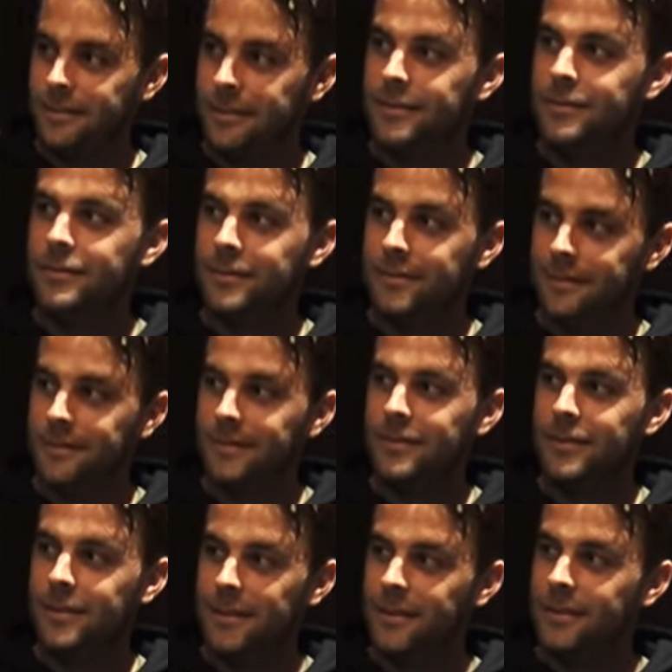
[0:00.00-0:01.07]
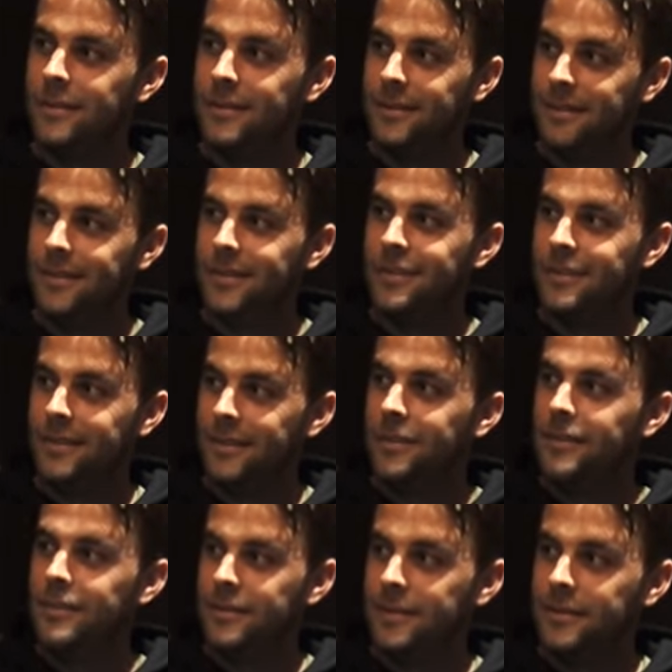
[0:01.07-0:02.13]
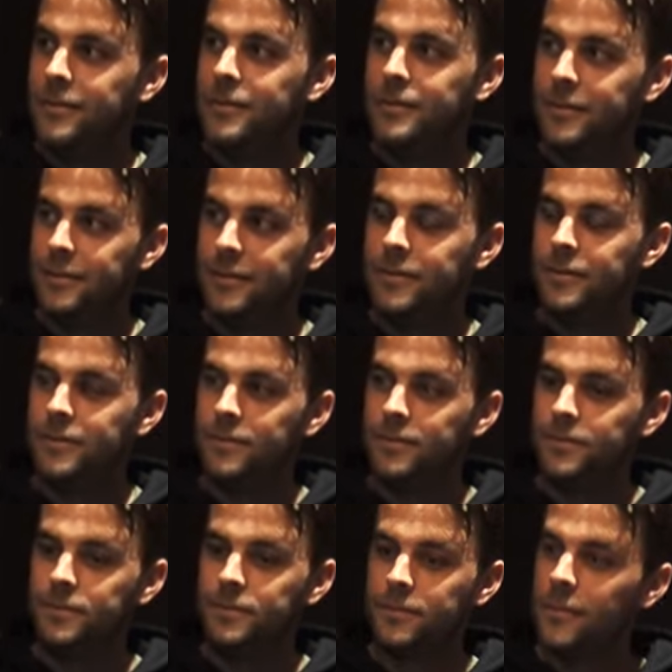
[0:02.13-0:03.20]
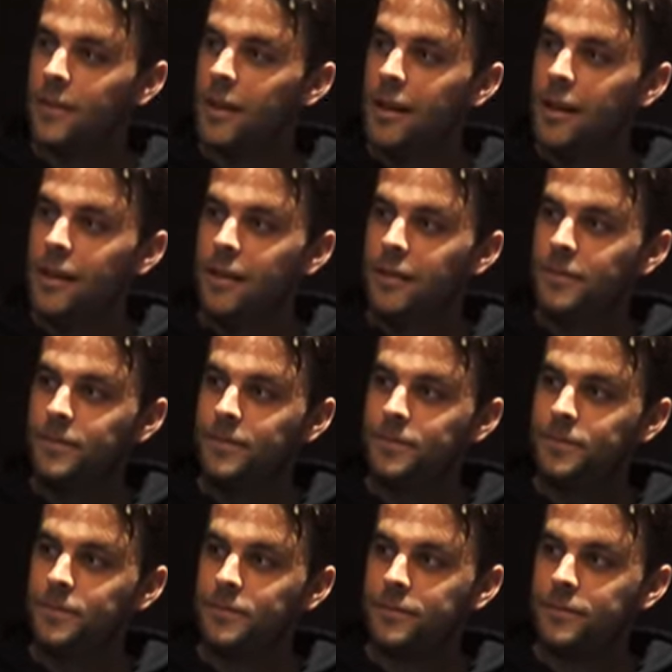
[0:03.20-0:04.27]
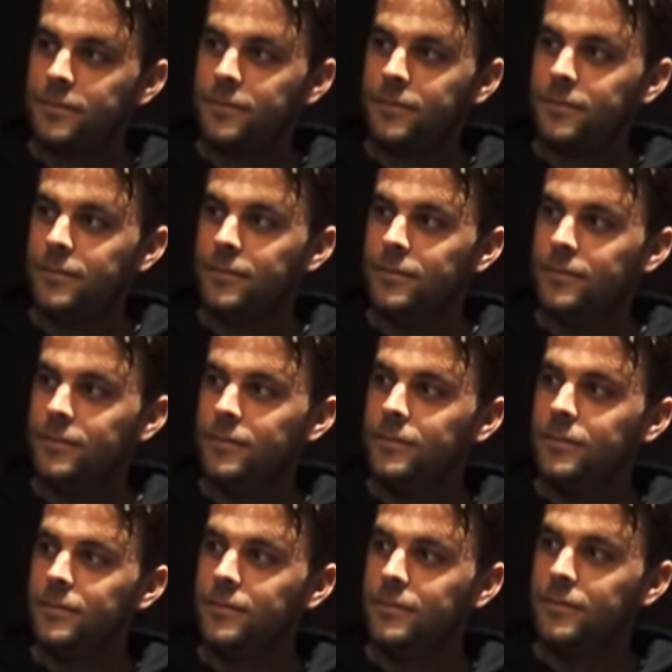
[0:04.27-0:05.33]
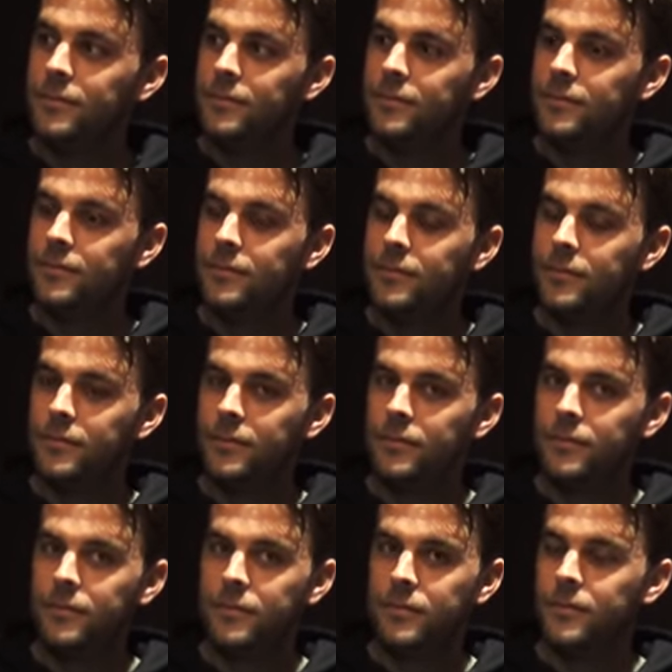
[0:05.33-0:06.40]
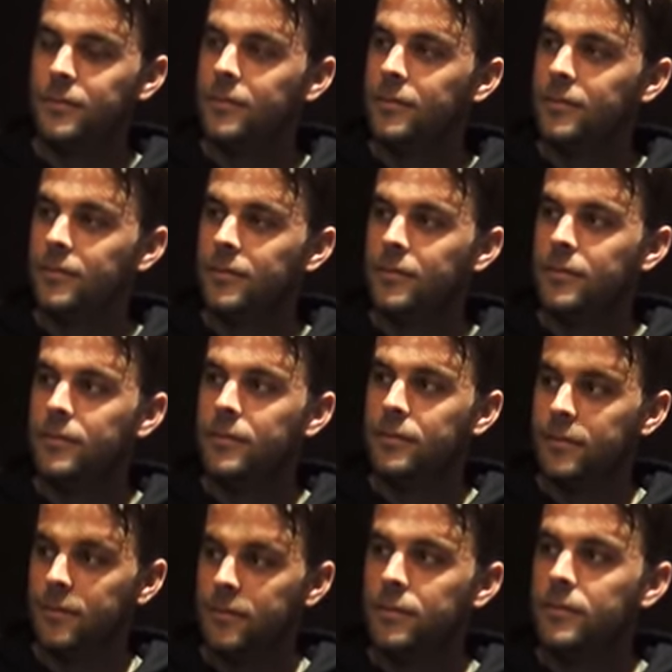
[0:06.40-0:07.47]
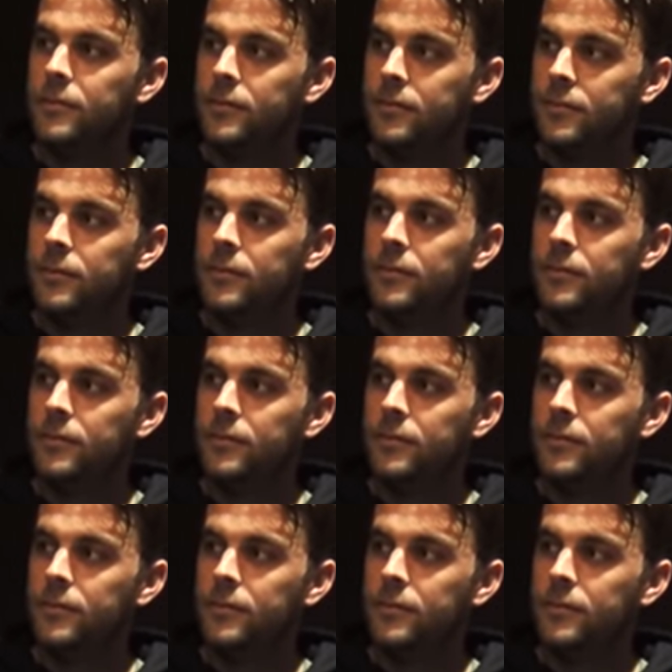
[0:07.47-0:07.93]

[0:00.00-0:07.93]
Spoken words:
[no speech]